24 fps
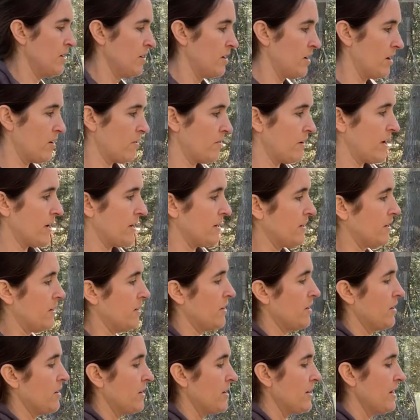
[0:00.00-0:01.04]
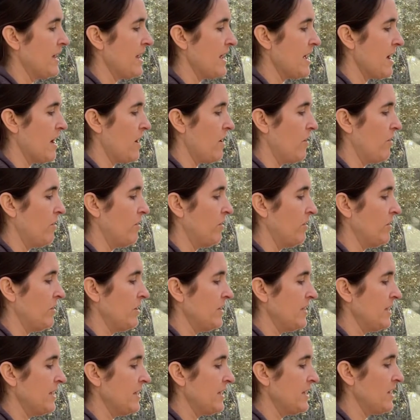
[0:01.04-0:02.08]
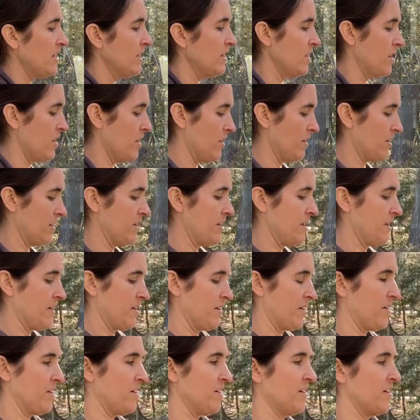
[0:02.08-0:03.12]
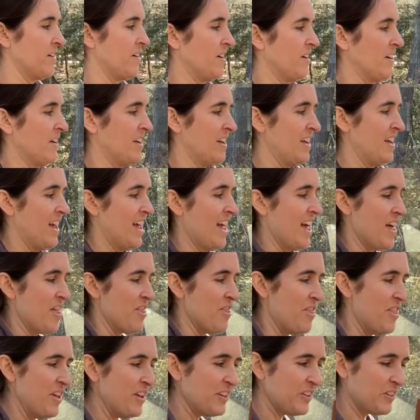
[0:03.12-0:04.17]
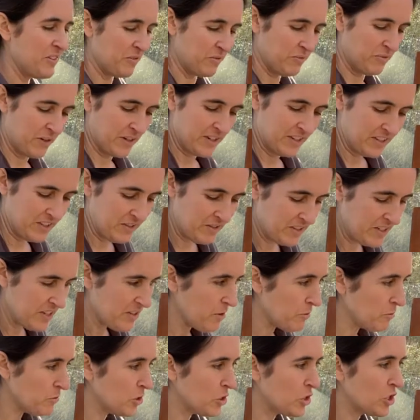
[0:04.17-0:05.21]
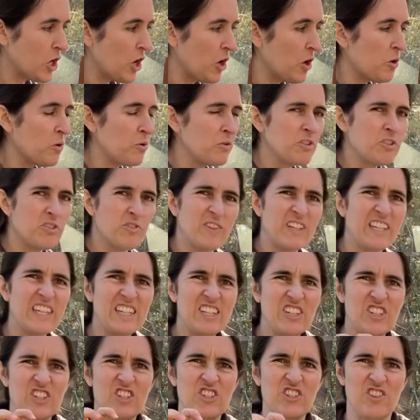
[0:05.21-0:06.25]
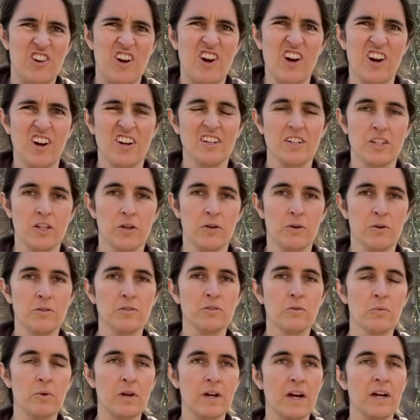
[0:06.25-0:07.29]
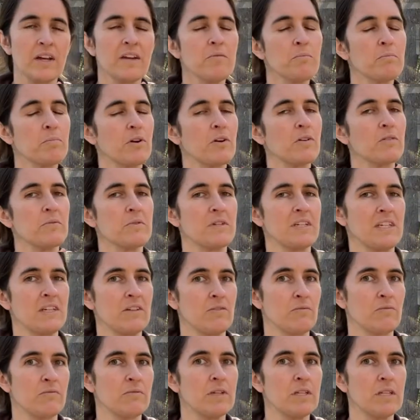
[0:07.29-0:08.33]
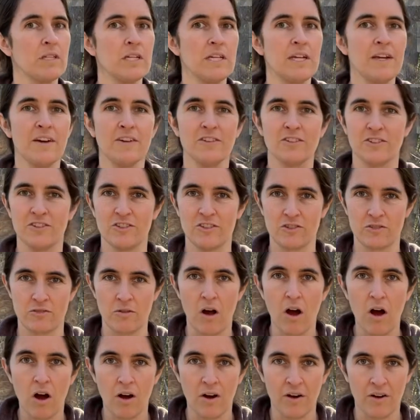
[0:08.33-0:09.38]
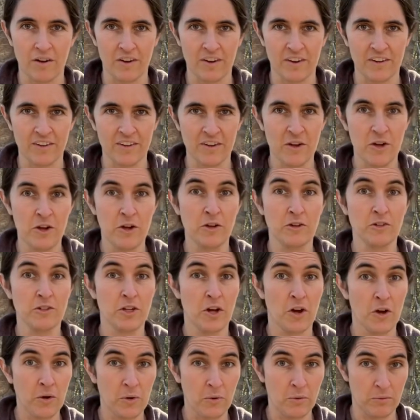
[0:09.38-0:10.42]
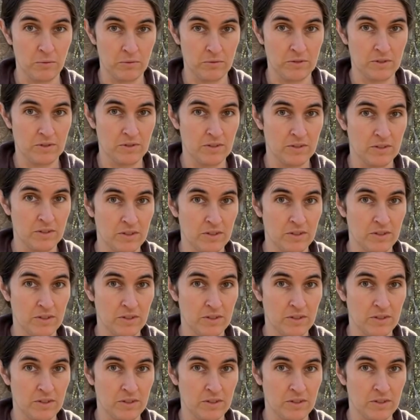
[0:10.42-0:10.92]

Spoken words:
All right, Now, looking along here, this foot, do you see those toes, really strong toes? What kind of bird would need really strong toes?